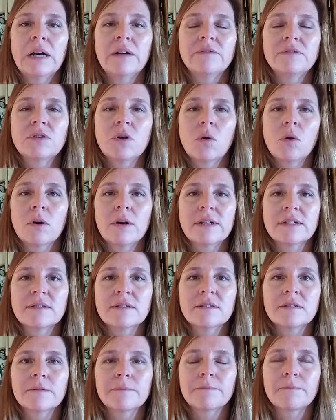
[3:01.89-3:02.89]
of
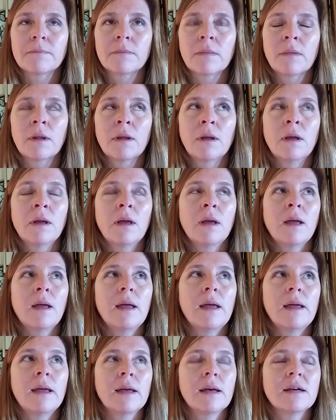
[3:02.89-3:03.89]
Taurus.
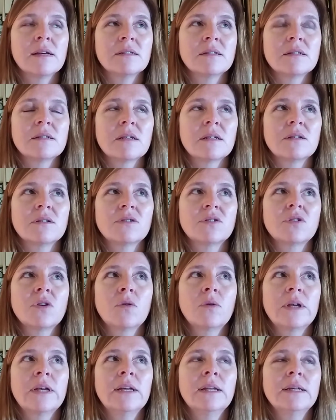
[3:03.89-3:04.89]
And
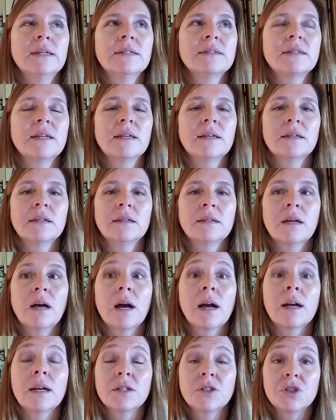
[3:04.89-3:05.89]
so it is in
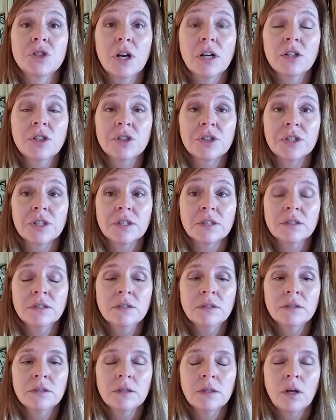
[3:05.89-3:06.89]
a conjunction
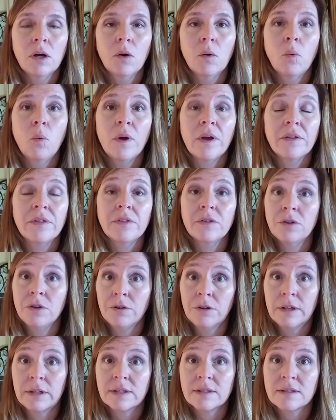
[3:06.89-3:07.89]
with
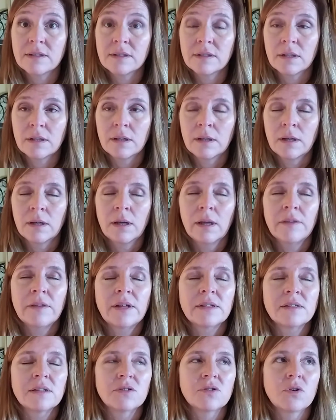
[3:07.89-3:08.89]
Uranus,
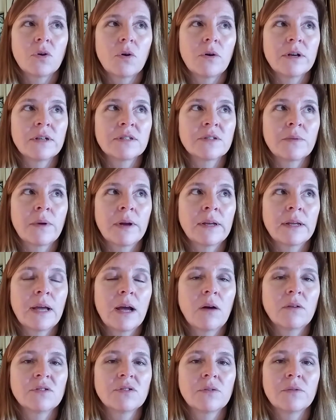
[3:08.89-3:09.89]
that's in Taurus right
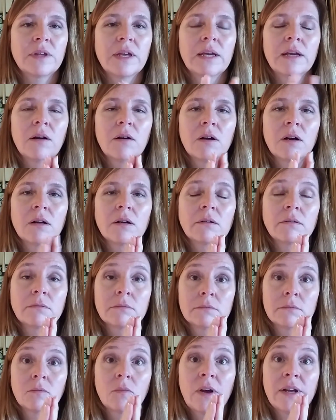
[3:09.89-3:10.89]
now. So they are
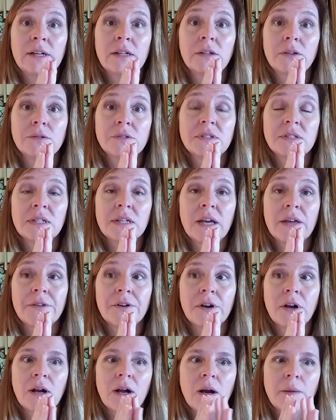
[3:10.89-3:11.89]
right close
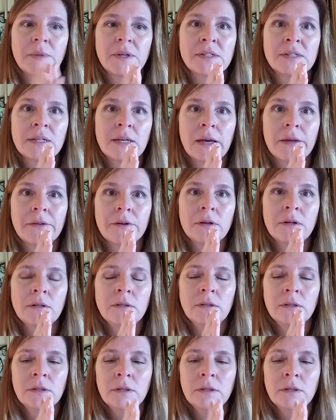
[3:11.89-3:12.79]
together, coming together,